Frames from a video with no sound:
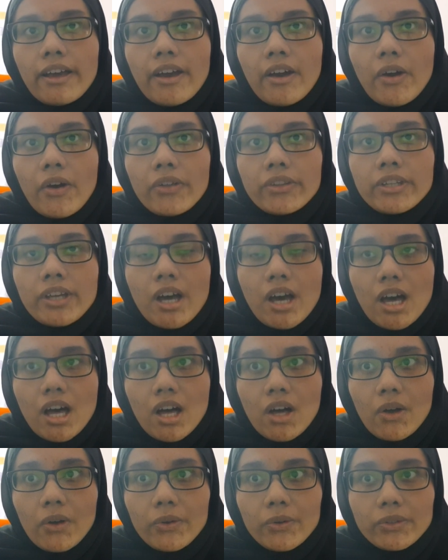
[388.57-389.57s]
on
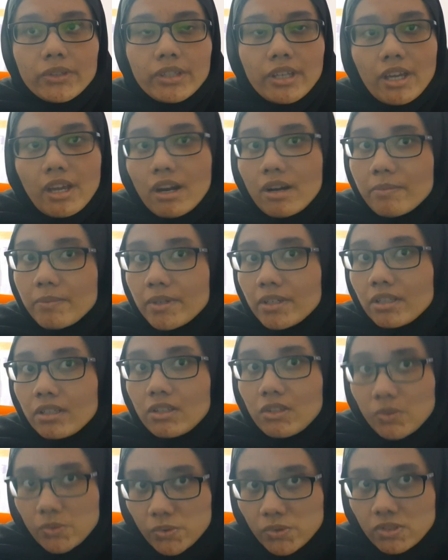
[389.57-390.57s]
how they are
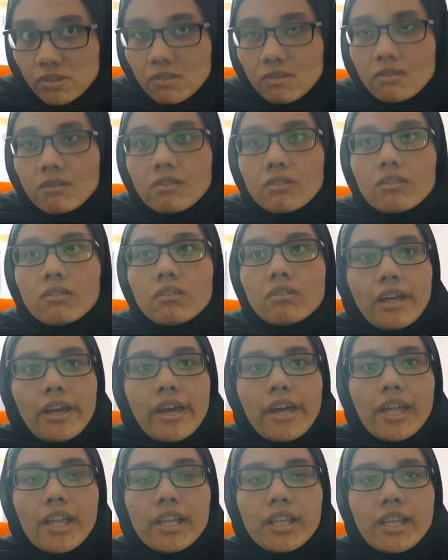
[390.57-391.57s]
being used.
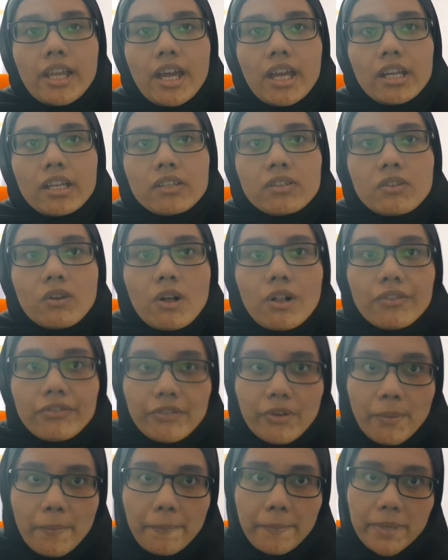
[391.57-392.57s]
That is all
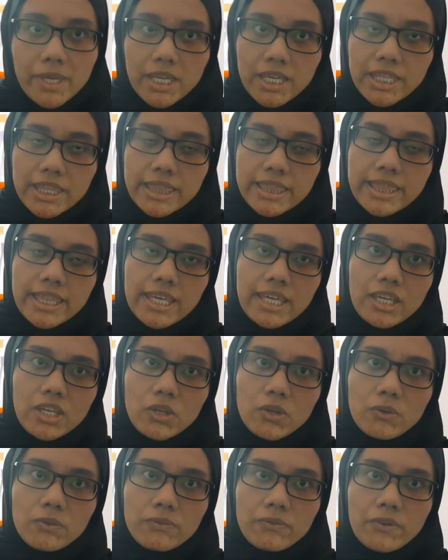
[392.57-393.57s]
from me. Thank
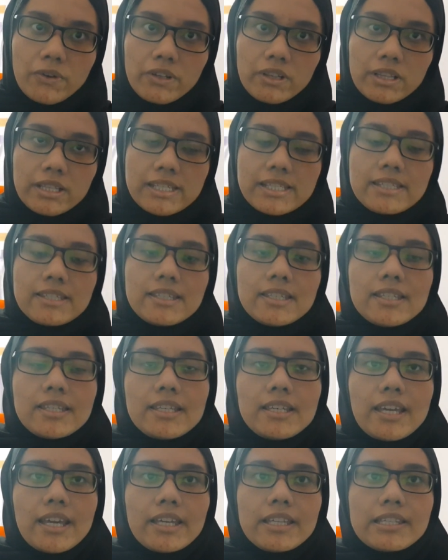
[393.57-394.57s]
you for
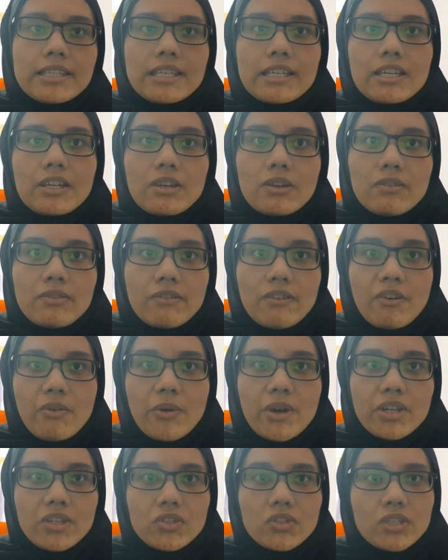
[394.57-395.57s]
listening and thank you for
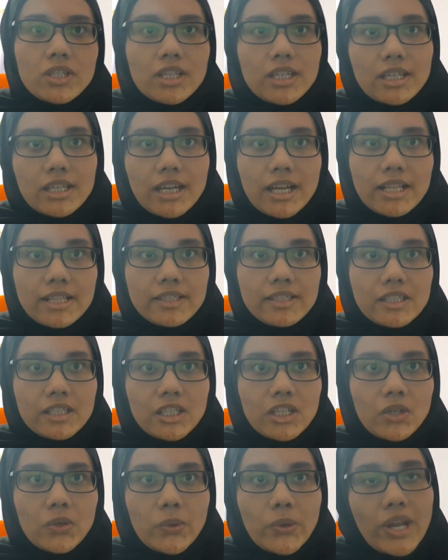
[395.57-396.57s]
watching. I'll see
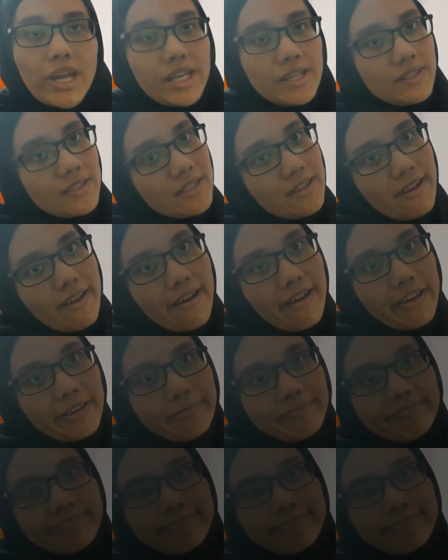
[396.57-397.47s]
you next time.